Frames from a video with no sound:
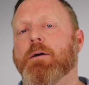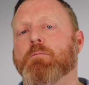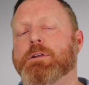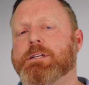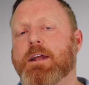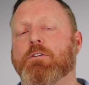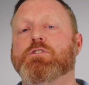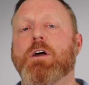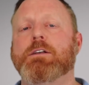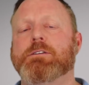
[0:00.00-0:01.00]
We stay in our
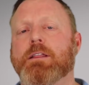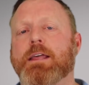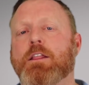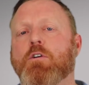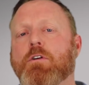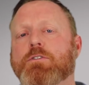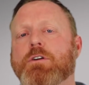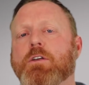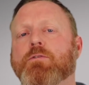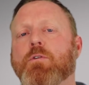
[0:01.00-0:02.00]
trucks. They load our
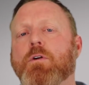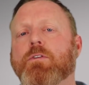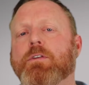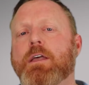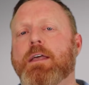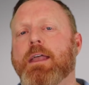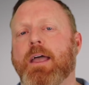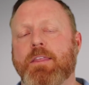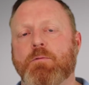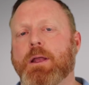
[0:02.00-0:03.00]
trucks for us,
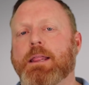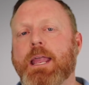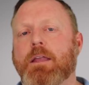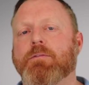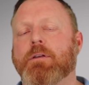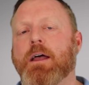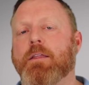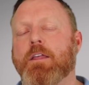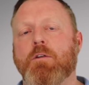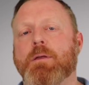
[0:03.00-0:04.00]
and then we leave.
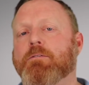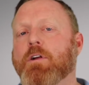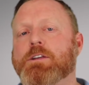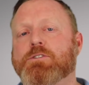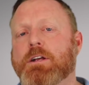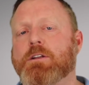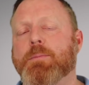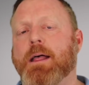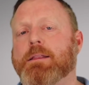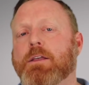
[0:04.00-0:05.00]
And they've been very strict
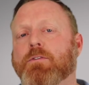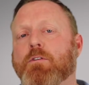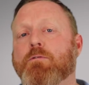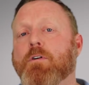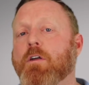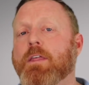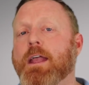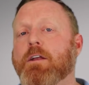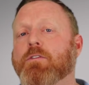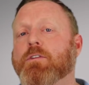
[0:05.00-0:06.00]
about this. So far,
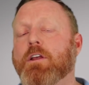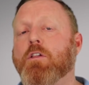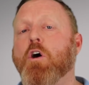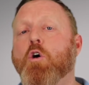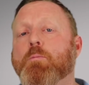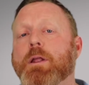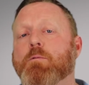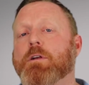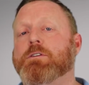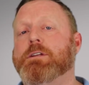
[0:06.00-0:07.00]
they are still open, and
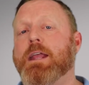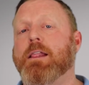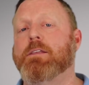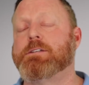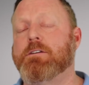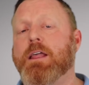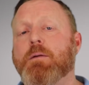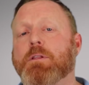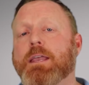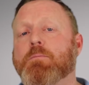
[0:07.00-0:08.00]
we're still
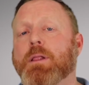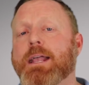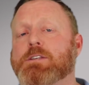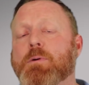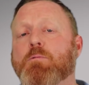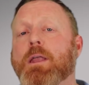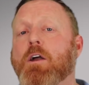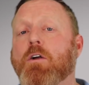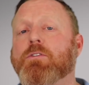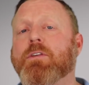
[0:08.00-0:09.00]
able to get plants, but we
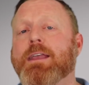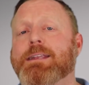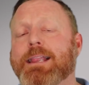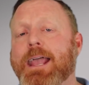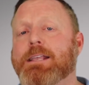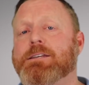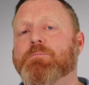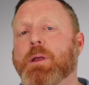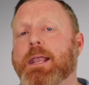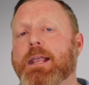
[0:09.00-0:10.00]
are seeing delays
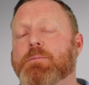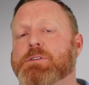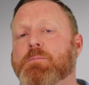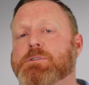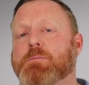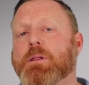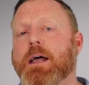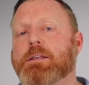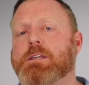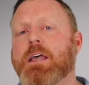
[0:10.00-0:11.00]
in picking up some
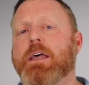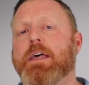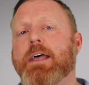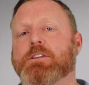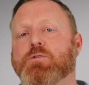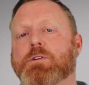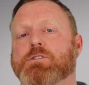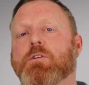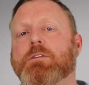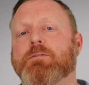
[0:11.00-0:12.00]
supplies as a
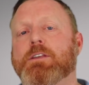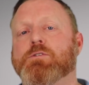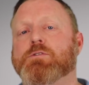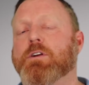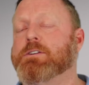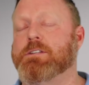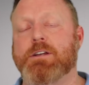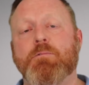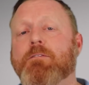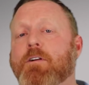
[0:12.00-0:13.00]
result of these restrictions.
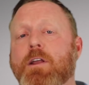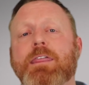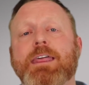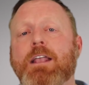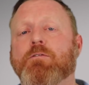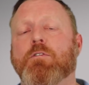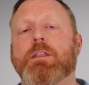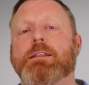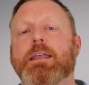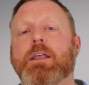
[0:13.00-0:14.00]
And we're very thankful
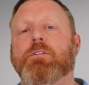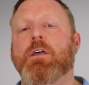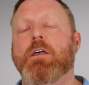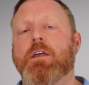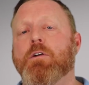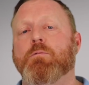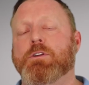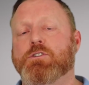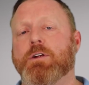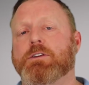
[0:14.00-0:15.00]
that these
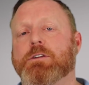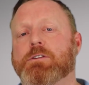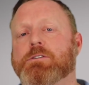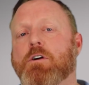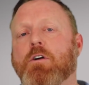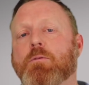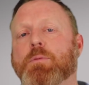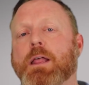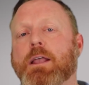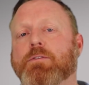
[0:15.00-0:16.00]
restrictions are in
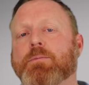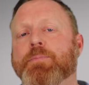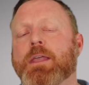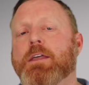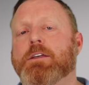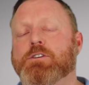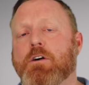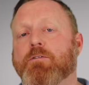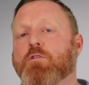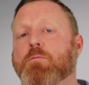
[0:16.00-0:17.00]
place.
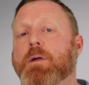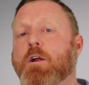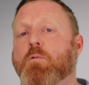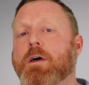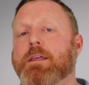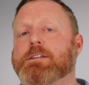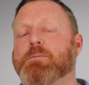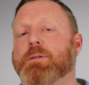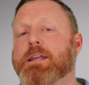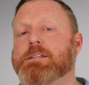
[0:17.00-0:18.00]
So if you'll bear with us
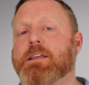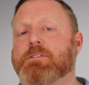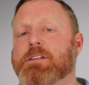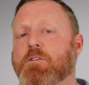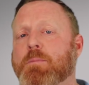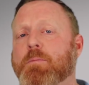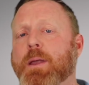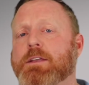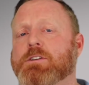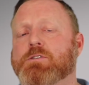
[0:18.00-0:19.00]
and please give us a little bit of
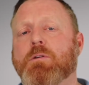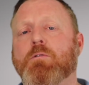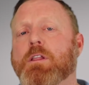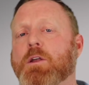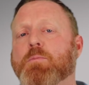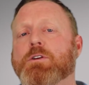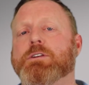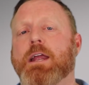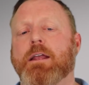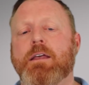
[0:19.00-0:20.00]
patience, we really
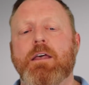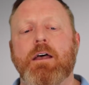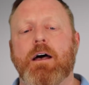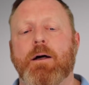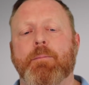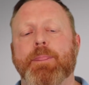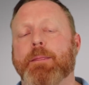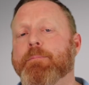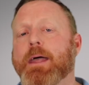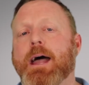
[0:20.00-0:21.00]
appreciate it.
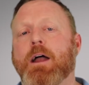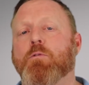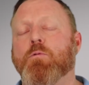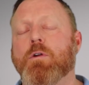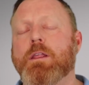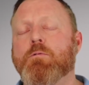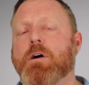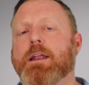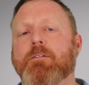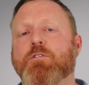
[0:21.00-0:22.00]
I really
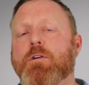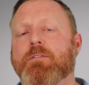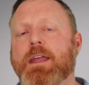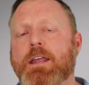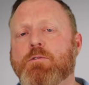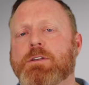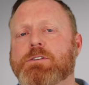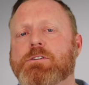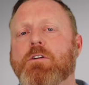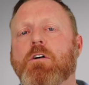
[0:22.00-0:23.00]
want, if you have any
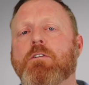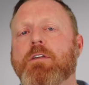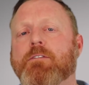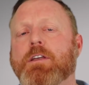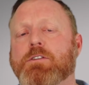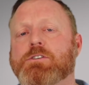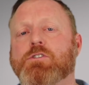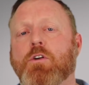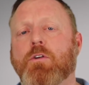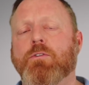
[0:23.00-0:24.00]
questions at all, you have
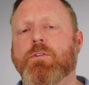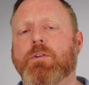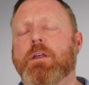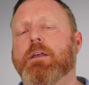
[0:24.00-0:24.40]
concerns,